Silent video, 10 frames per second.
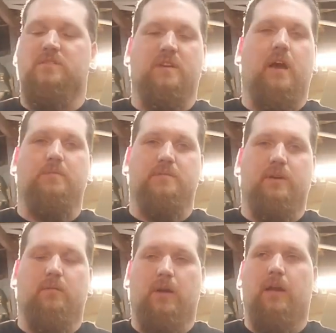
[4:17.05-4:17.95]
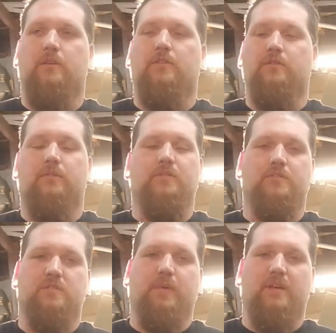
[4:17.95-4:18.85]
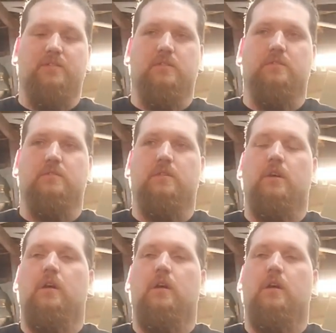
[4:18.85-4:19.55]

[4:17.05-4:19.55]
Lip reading: it's the opposite way around. You do have to use spacers